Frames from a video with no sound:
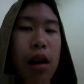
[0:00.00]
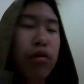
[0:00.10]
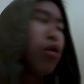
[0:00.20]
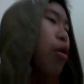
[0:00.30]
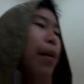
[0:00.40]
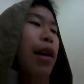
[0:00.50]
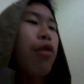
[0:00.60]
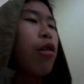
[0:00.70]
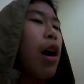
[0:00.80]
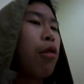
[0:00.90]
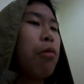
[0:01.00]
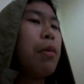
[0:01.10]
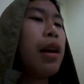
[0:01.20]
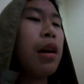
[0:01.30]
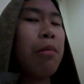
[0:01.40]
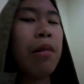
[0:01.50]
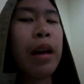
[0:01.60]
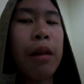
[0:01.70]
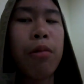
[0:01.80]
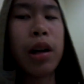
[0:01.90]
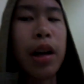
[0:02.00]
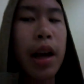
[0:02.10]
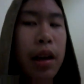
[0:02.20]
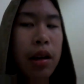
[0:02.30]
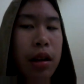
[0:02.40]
I was hoping I could meet him again one day